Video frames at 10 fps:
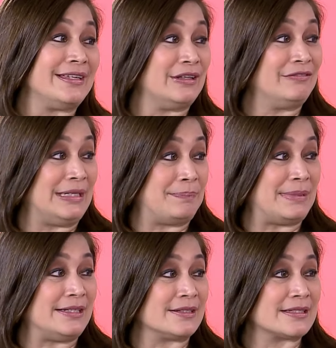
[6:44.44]
in yes. the
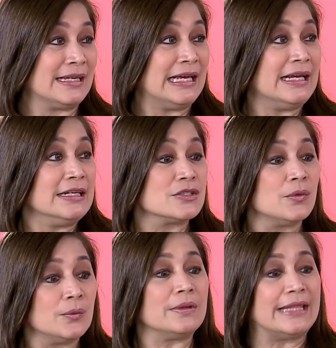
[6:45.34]
Philippines. Mm-hmm.
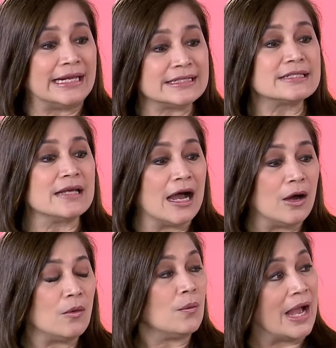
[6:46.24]
So that is
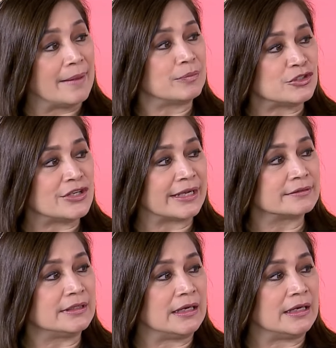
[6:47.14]
how I project.